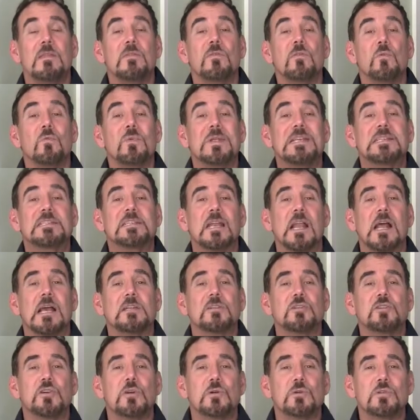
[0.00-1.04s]
The reason I
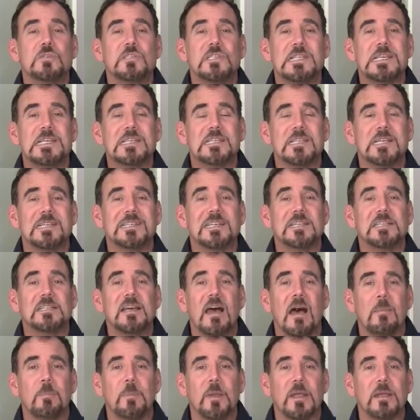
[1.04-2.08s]
chose this as a
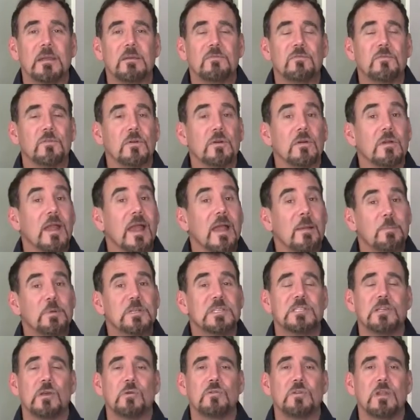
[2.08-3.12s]
topic for
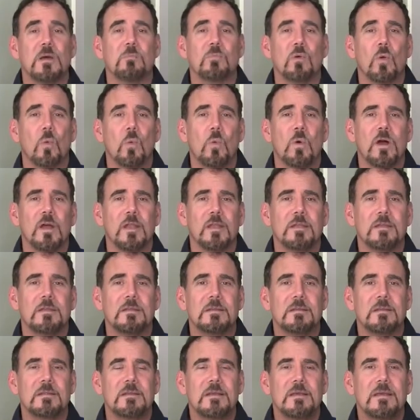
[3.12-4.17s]
episode number one